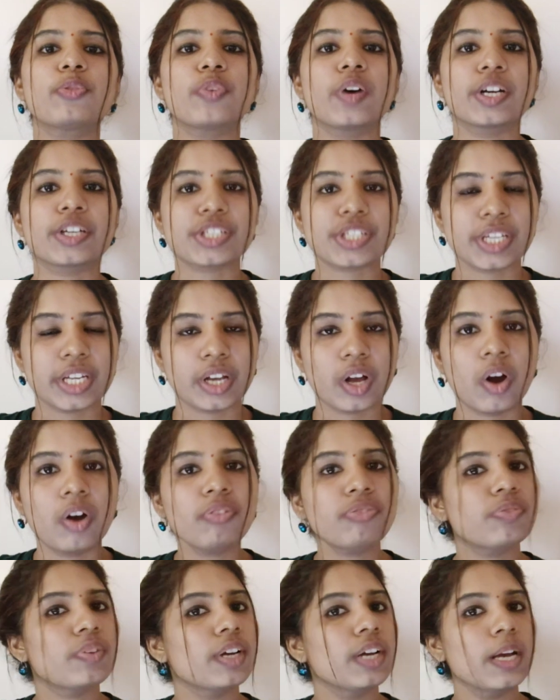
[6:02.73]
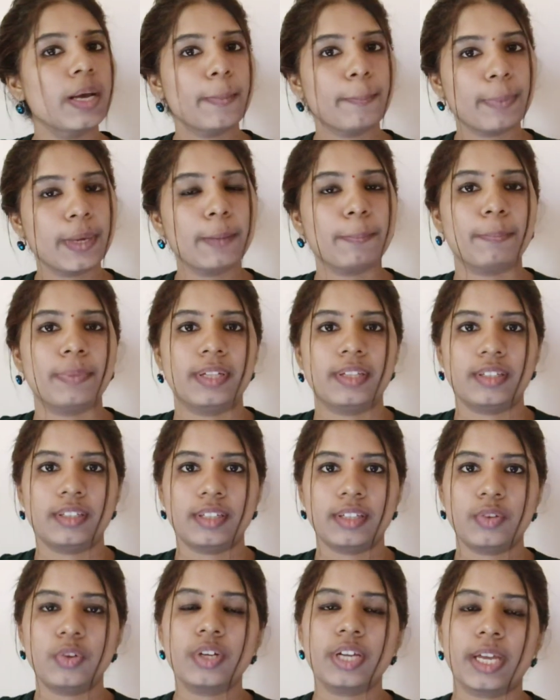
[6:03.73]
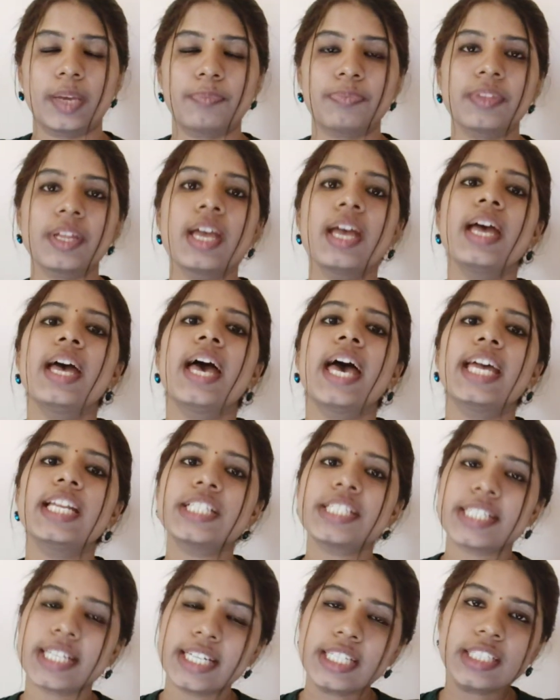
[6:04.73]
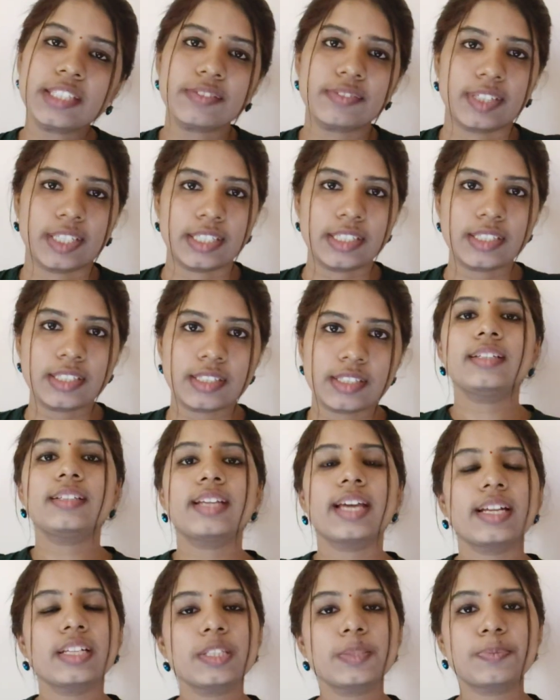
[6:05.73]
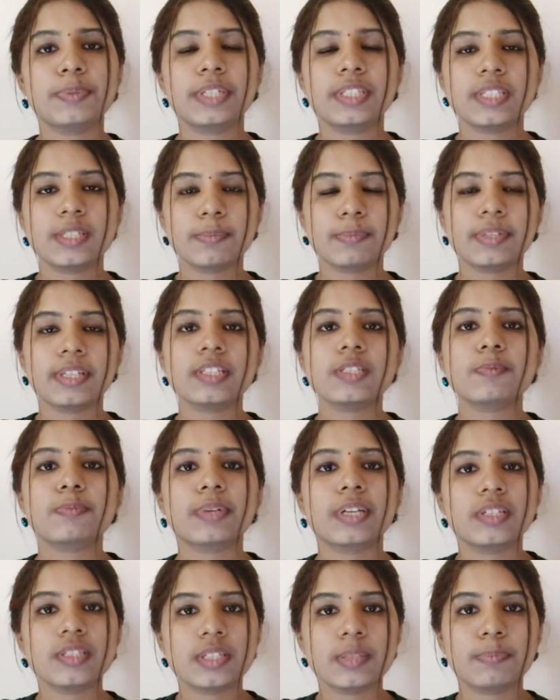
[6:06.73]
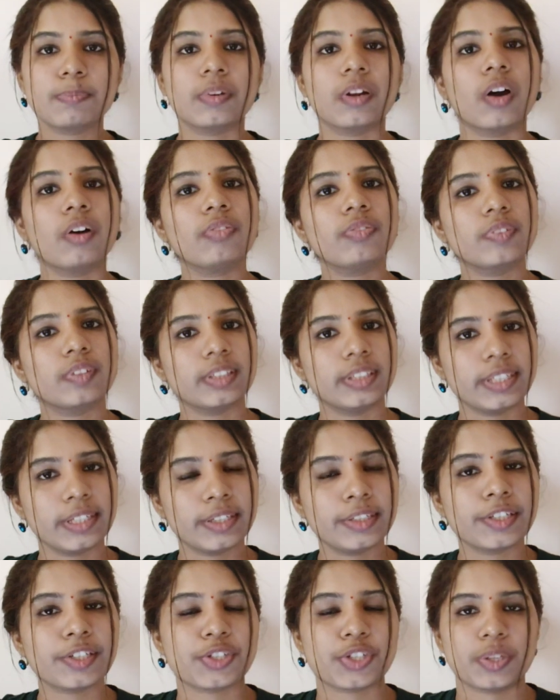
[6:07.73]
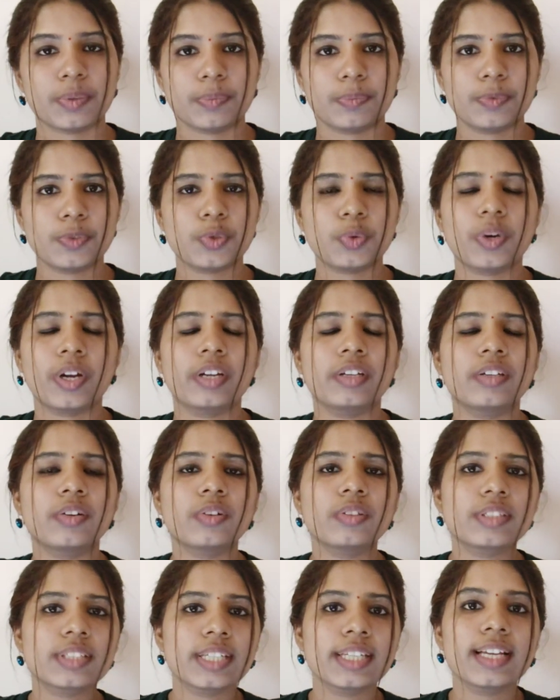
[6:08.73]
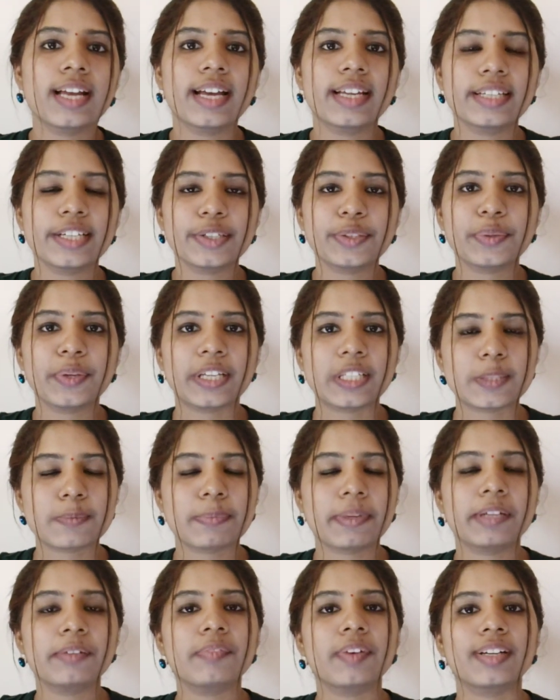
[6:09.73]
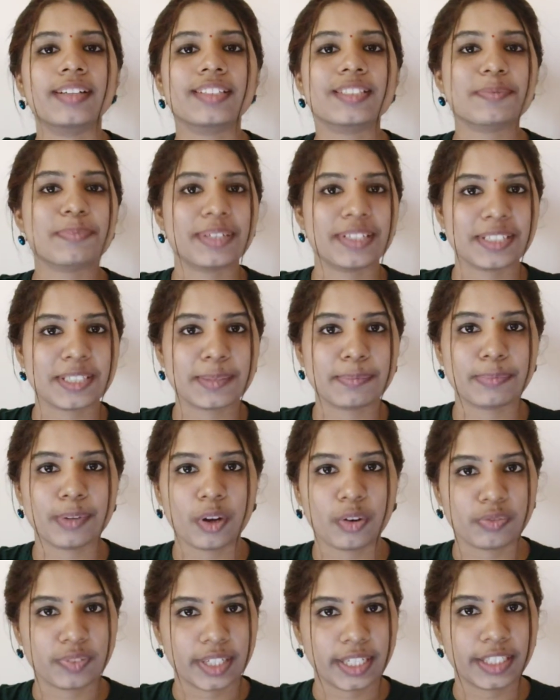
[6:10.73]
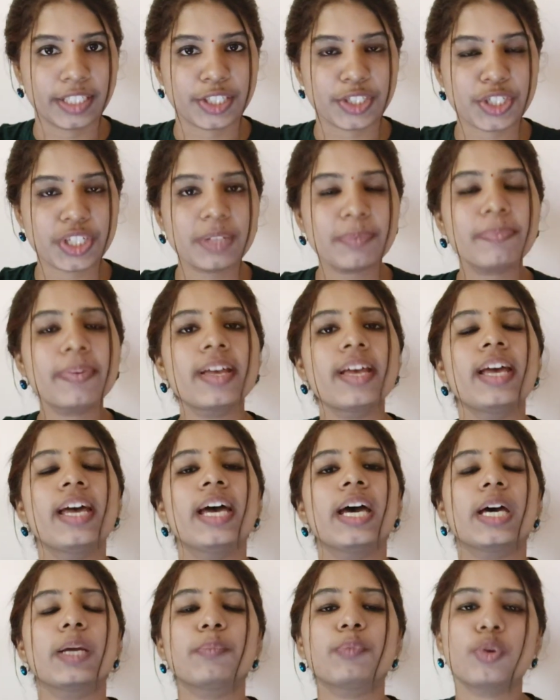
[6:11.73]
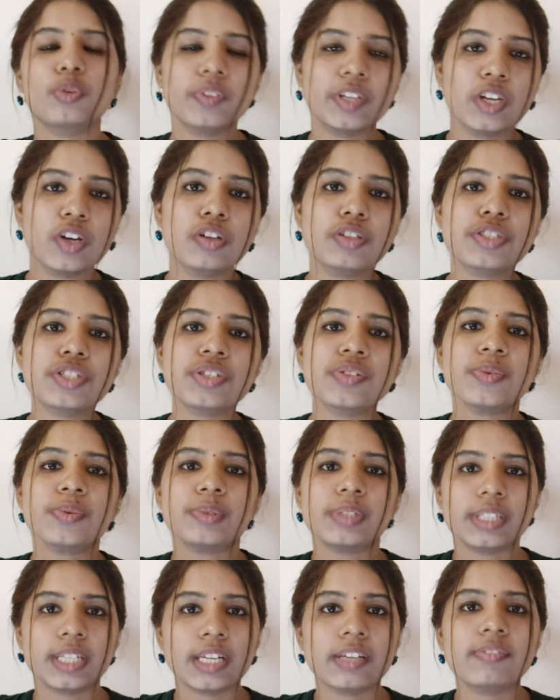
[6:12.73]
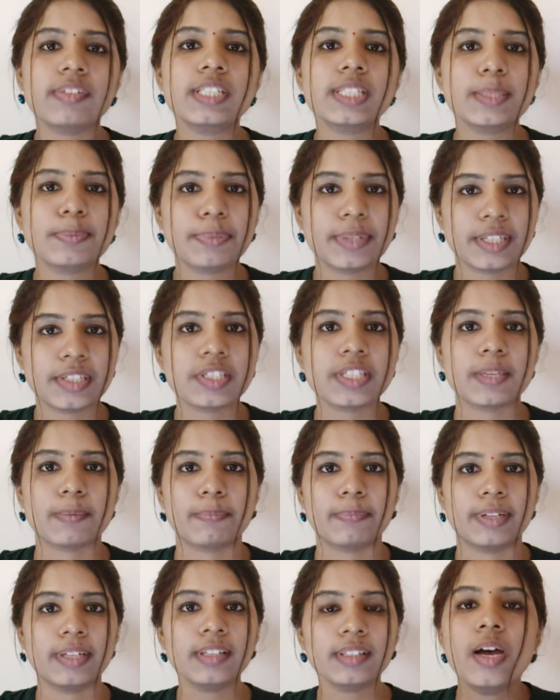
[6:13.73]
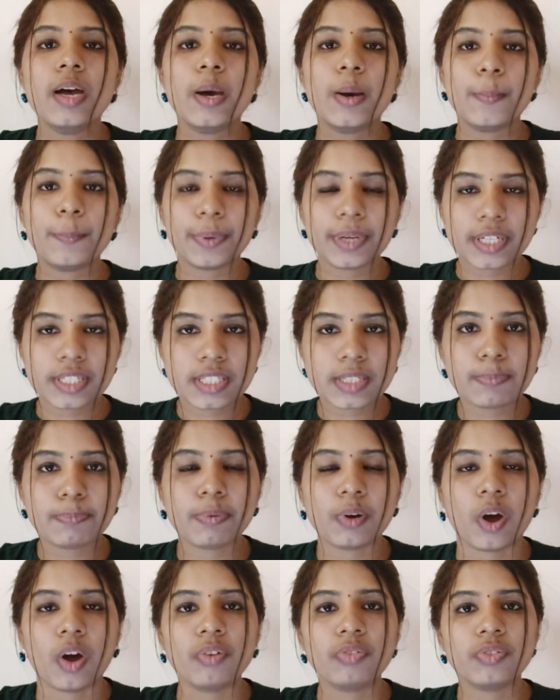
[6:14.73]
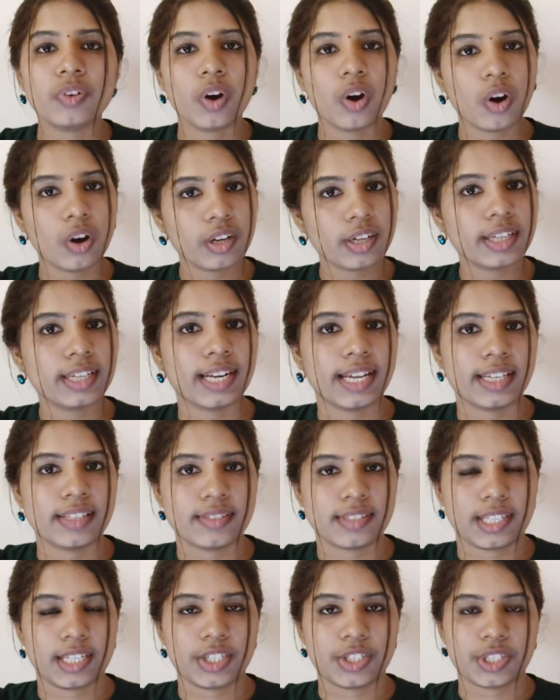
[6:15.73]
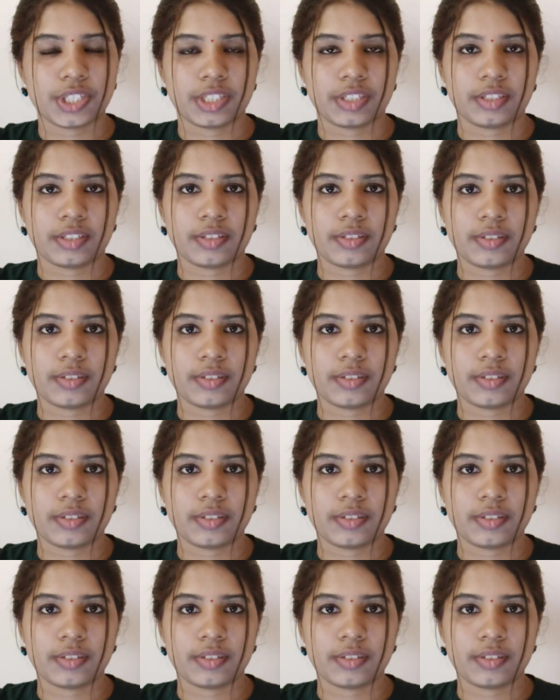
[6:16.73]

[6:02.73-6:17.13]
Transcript: functioning of people. Okay. And tenth principle is principle of leadership. So I don't think I need to explain what is principle of leadership. And moving on to 11th principle, principle of organization.